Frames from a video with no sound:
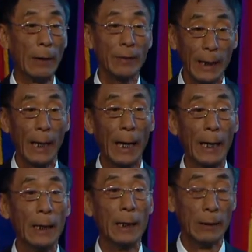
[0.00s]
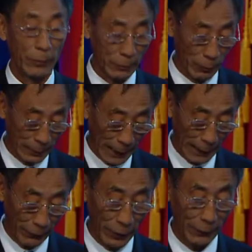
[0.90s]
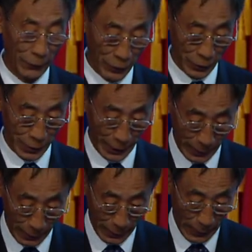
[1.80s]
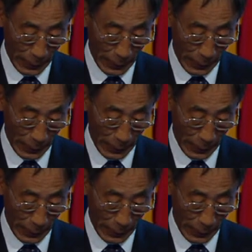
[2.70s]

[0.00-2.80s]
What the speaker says: FDI from China for the first year.